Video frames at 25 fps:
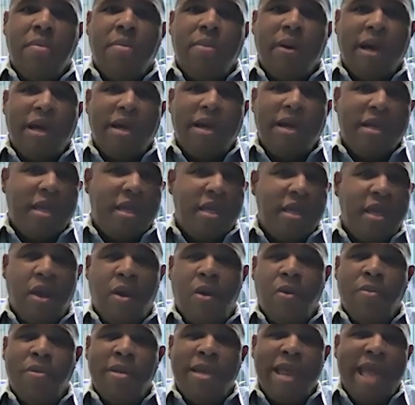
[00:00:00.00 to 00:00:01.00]
But, you
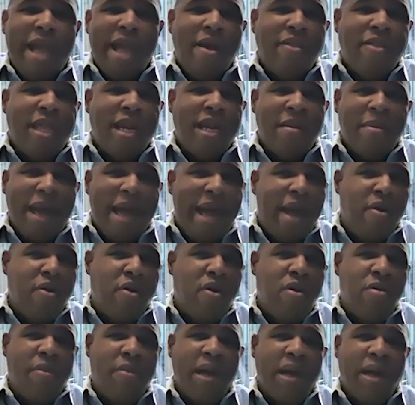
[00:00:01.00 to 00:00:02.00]
know, now that I'm out
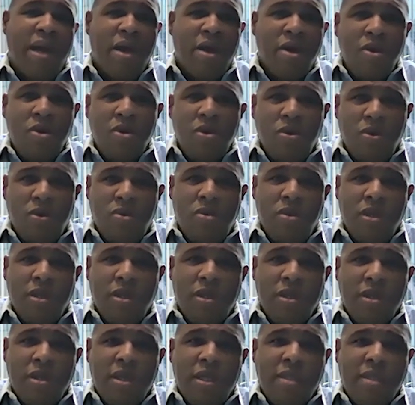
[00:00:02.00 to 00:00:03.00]
on my own,
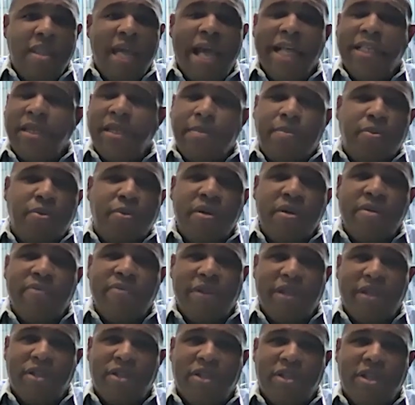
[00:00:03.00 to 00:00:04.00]
that's a
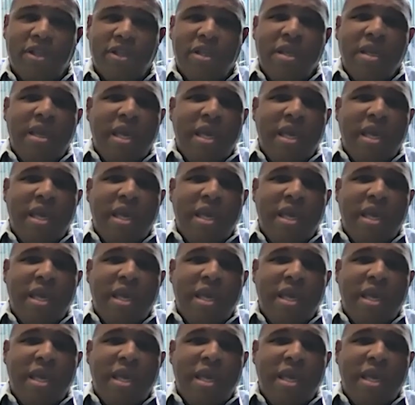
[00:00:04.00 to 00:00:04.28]
privilege.